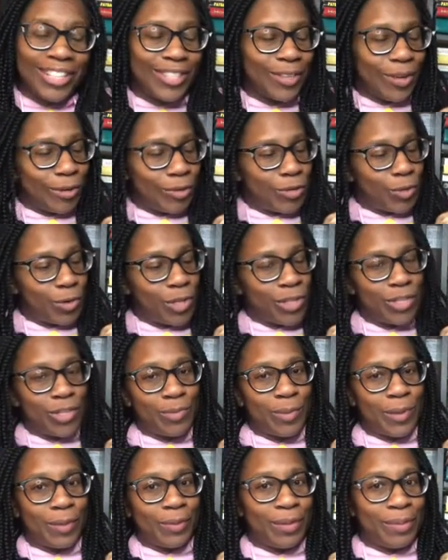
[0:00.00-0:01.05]
So George has
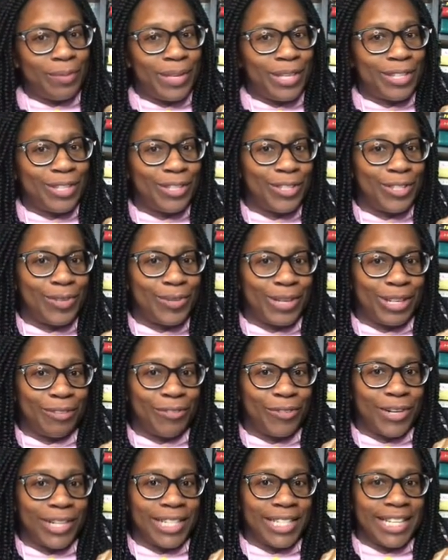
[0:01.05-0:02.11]
been with me since
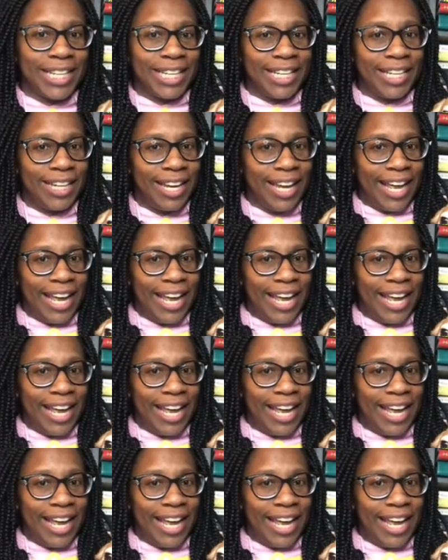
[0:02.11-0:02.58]
2014,